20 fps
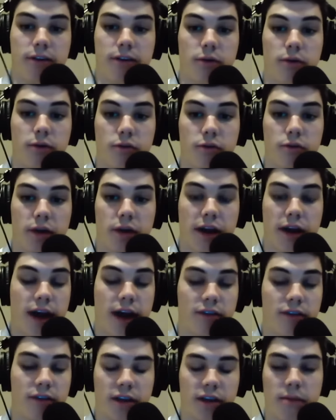He was wreaking
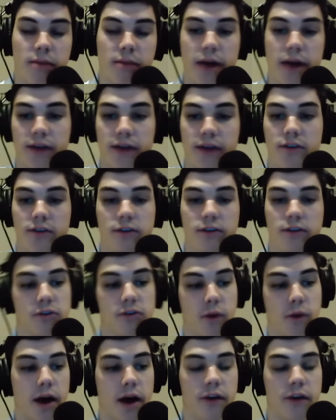havoc in the backfield as
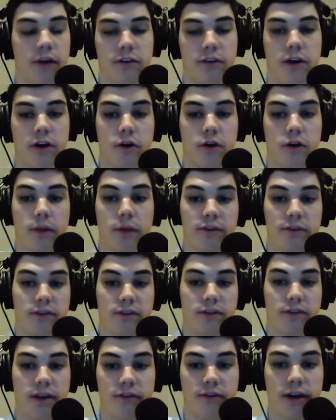well. So Clemson's
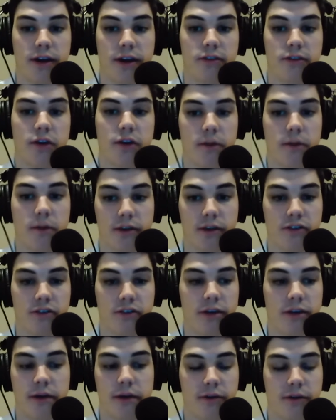defense, very much a
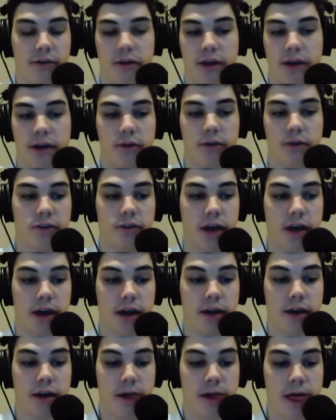team effort, like you said.
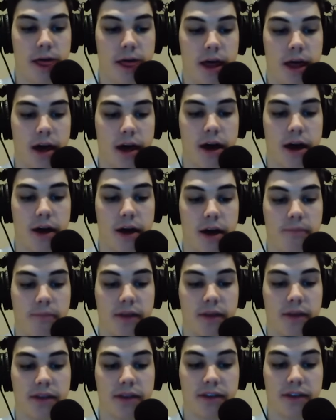
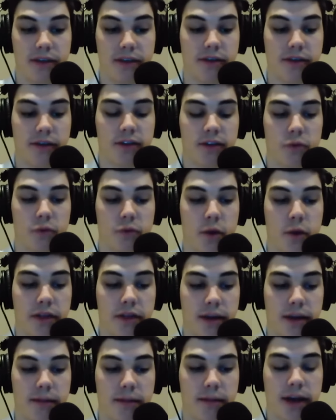The defense won
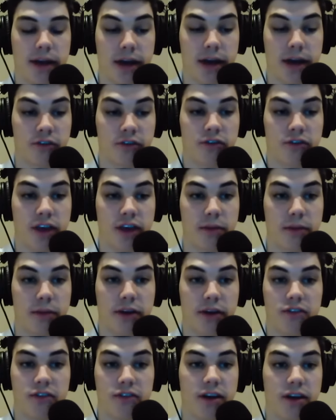them the national
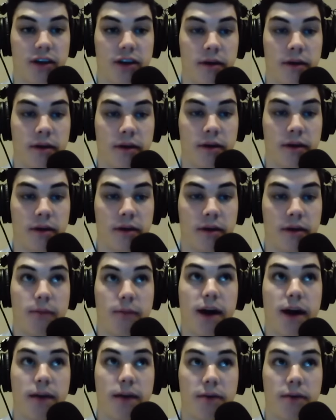championship, in
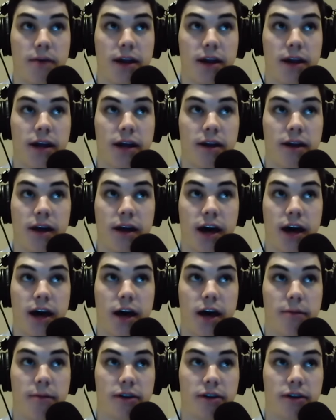my opinion.
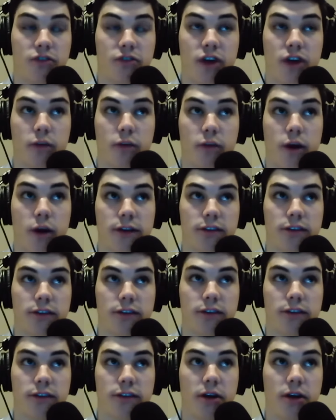But Deshaun Watson's
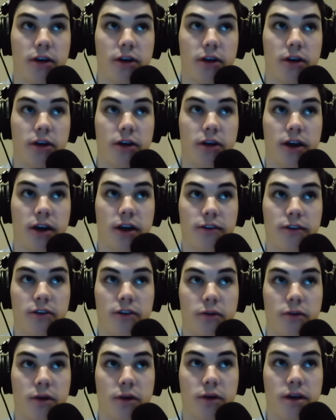ability there
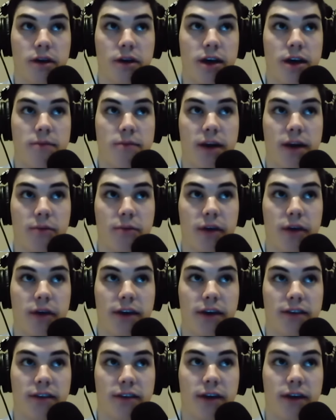to make
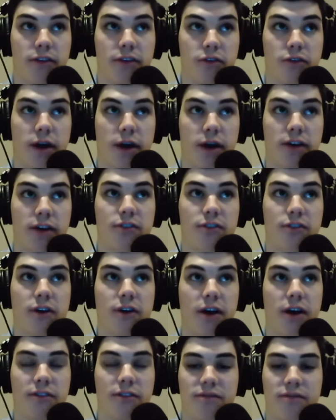plays down the stretch
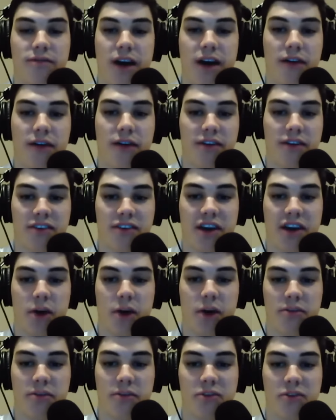obviously
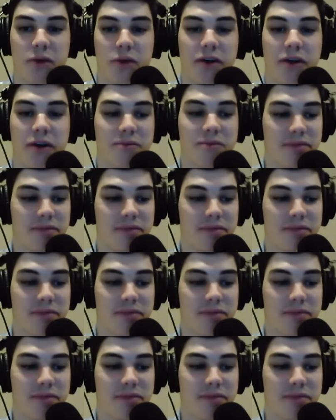helped as well.